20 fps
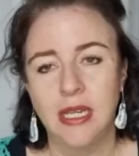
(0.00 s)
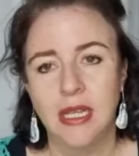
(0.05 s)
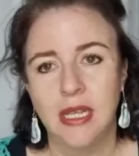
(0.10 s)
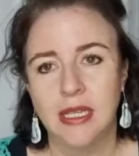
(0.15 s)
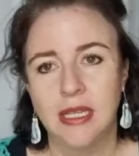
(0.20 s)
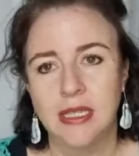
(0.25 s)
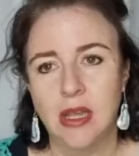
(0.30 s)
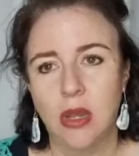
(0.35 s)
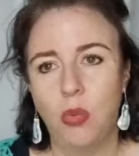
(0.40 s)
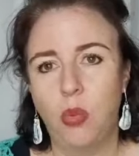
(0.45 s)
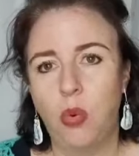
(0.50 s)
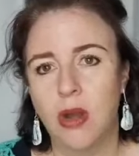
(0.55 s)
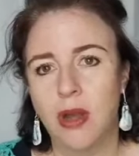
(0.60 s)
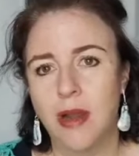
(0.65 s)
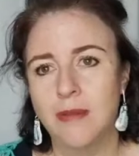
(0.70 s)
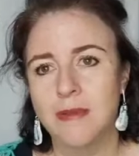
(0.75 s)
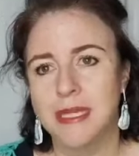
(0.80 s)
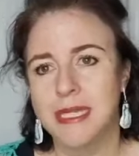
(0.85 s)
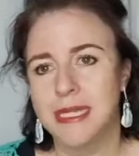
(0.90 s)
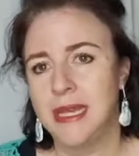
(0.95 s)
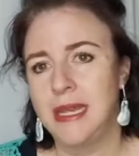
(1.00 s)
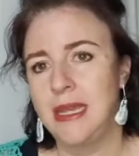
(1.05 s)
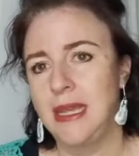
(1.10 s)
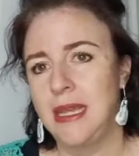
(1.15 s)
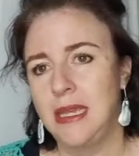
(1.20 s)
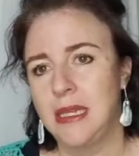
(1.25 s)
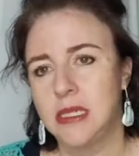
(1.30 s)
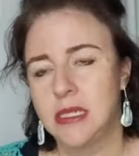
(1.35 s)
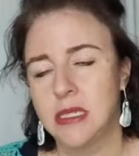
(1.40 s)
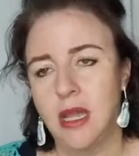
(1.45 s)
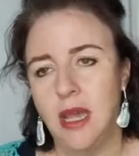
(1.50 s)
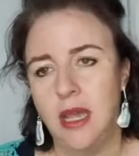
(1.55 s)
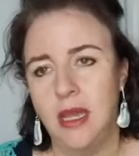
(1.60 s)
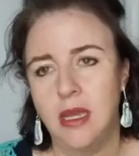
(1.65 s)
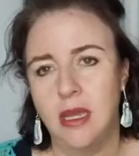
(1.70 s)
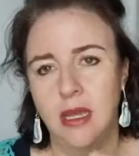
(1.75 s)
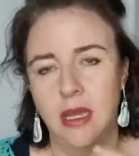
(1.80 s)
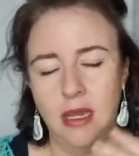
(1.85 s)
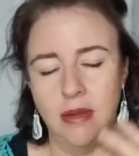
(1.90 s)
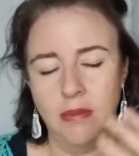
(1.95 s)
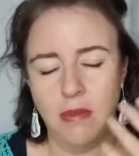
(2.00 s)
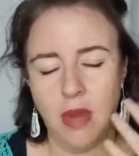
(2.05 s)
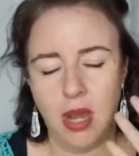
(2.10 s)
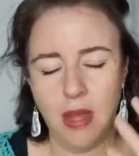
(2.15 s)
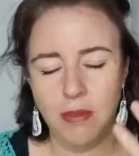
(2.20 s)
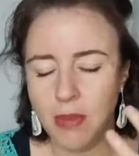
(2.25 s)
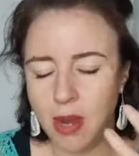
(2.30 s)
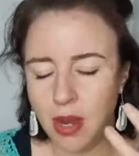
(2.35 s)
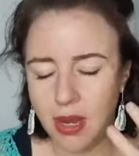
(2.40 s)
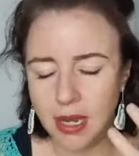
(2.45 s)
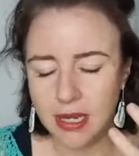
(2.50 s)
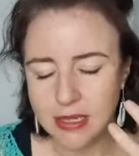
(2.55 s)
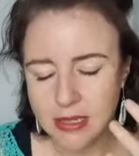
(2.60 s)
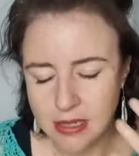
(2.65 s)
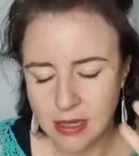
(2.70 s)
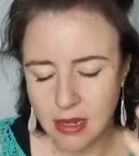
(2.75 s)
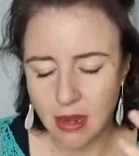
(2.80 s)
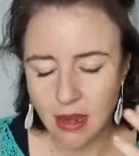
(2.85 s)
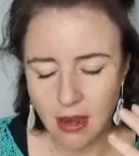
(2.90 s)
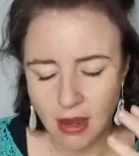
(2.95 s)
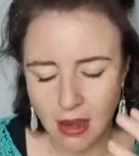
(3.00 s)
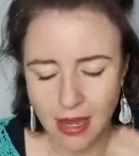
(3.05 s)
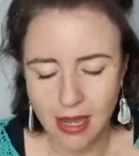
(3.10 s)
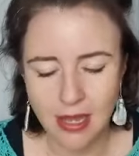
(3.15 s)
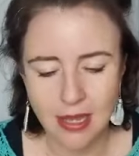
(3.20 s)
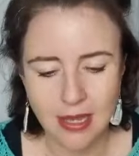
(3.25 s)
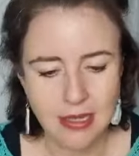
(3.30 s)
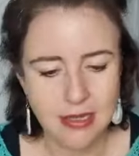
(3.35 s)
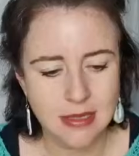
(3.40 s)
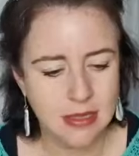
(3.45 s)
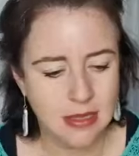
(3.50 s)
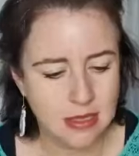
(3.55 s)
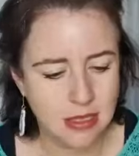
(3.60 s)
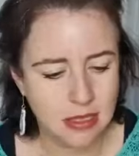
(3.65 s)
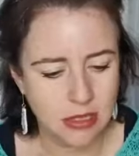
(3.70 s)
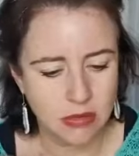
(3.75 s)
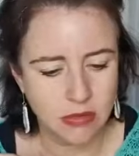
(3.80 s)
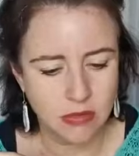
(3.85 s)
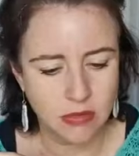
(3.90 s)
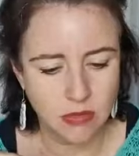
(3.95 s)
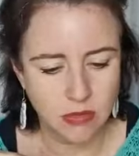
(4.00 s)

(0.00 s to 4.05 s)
So what I'm seeing is, like, in my mind's eye, is this